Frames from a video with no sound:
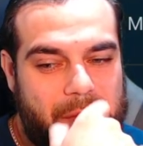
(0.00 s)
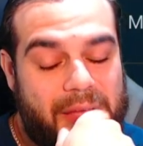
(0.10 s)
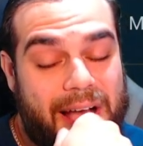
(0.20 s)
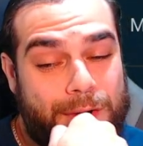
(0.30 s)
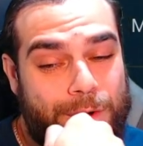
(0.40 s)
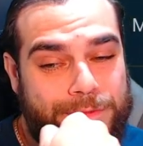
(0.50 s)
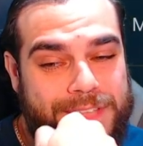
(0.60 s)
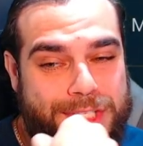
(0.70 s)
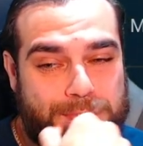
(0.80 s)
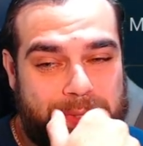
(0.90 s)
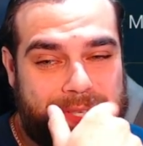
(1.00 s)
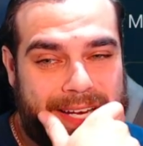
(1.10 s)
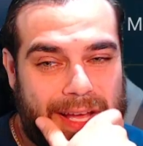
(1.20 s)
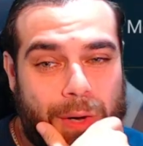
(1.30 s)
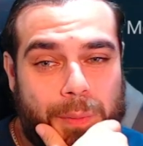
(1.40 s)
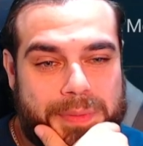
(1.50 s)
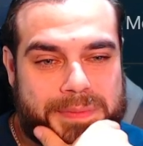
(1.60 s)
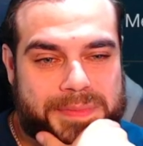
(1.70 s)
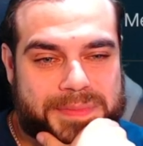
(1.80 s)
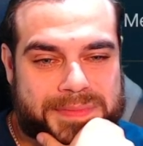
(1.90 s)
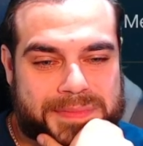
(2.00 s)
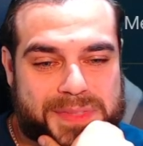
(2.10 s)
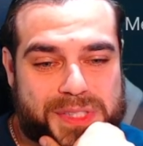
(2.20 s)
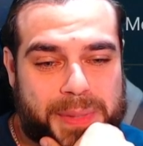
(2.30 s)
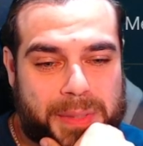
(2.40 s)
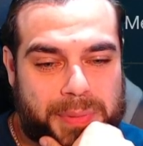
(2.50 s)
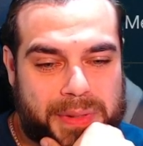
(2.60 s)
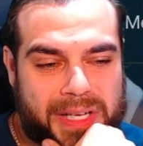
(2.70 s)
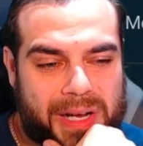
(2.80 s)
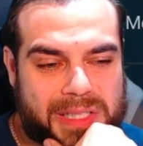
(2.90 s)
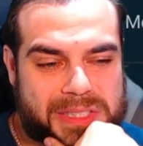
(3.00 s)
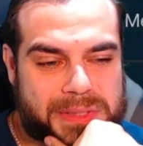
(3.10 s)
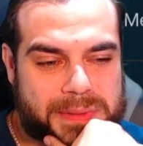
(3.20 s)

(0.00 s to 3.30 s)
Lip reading: I don't know if that's really gonna help, to be completely honest.